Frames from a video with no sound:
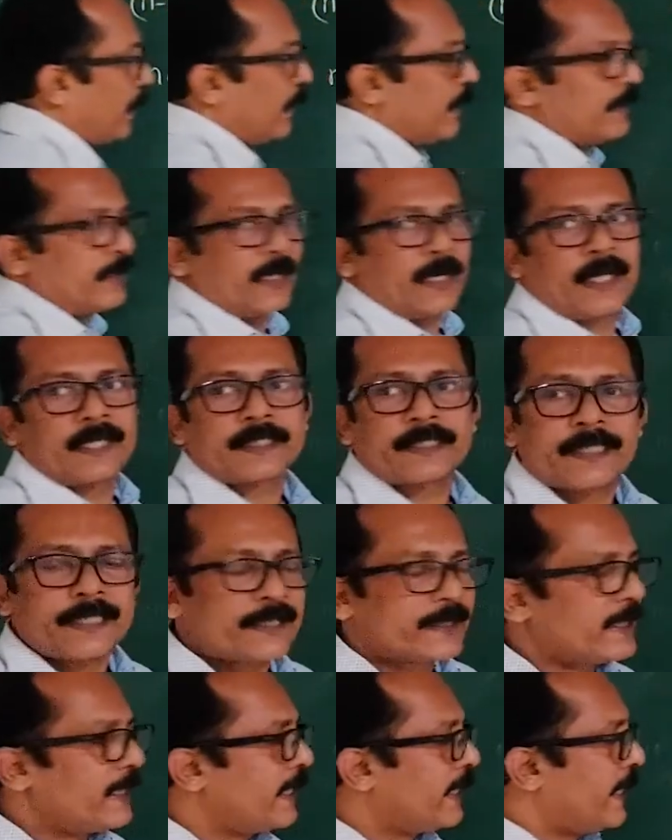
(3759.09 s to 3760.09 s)
there are
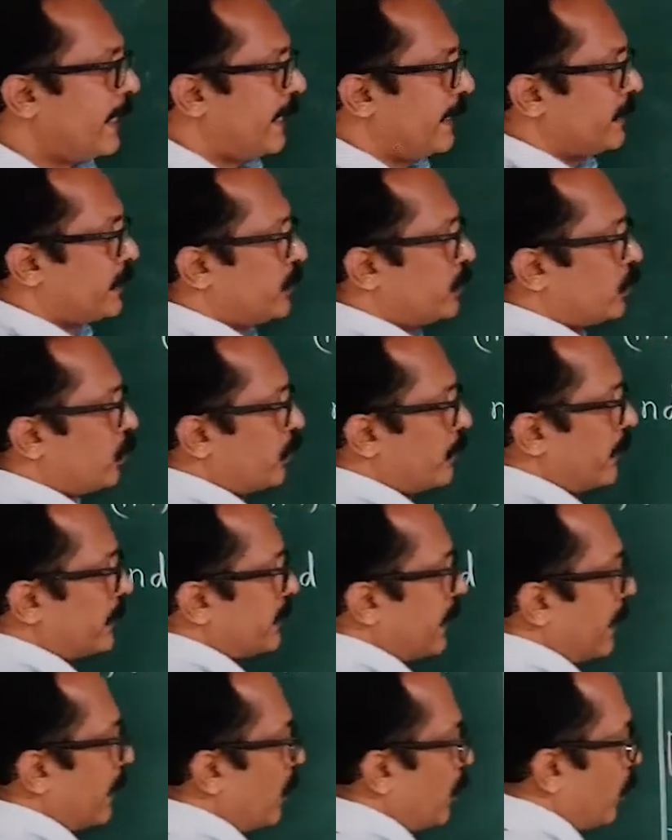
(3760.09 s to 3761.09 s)
6 ligands, so this
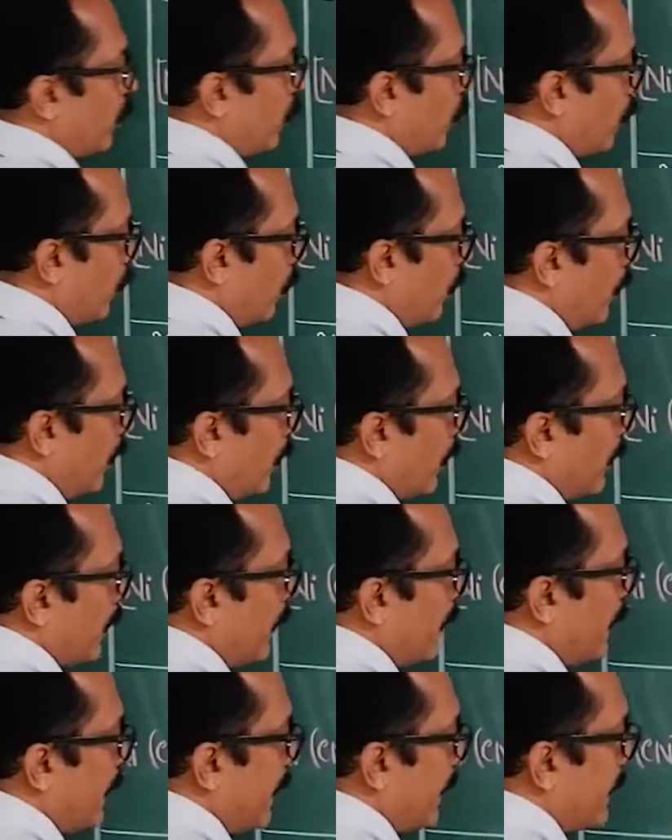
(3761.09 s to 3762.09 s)
undergo
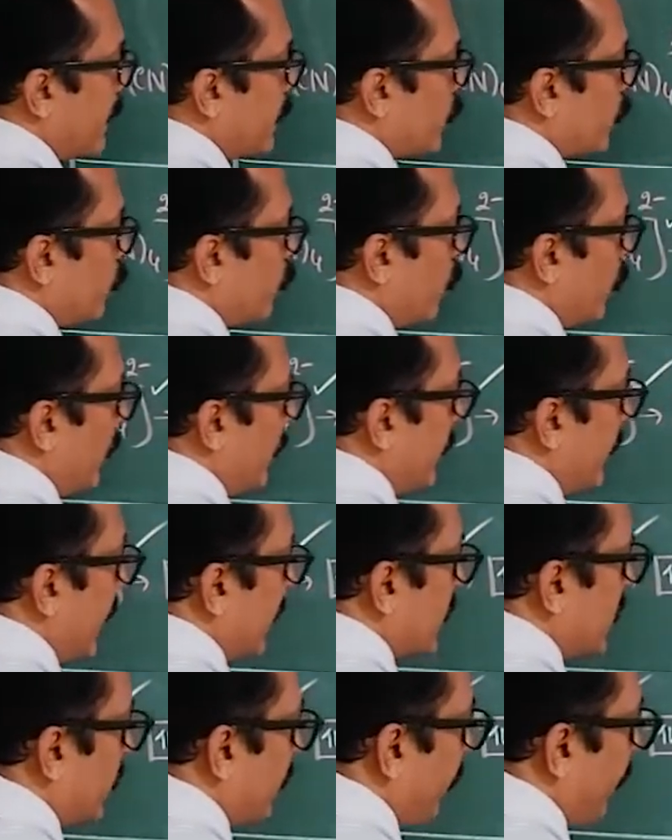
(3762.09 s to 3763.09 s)

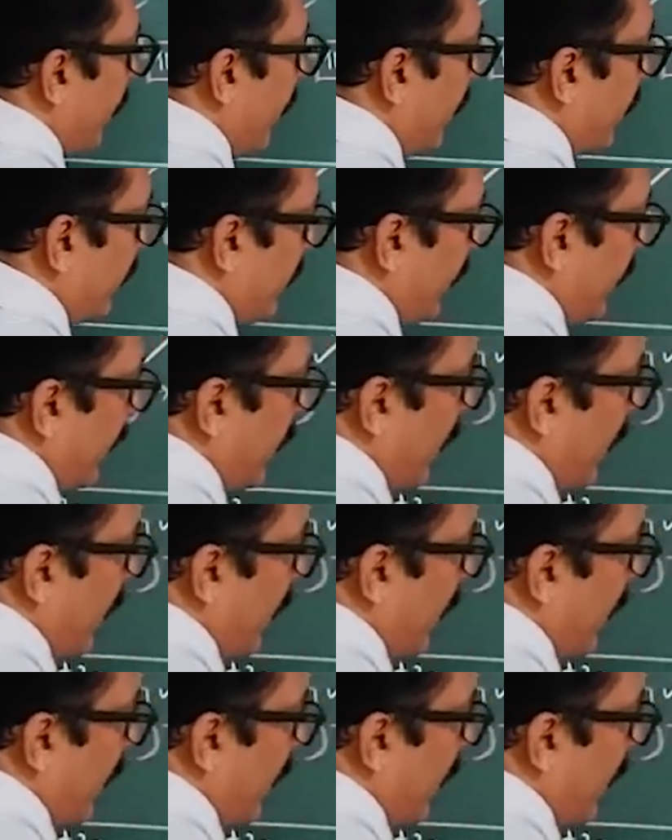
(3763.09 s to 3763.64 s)
D2sp3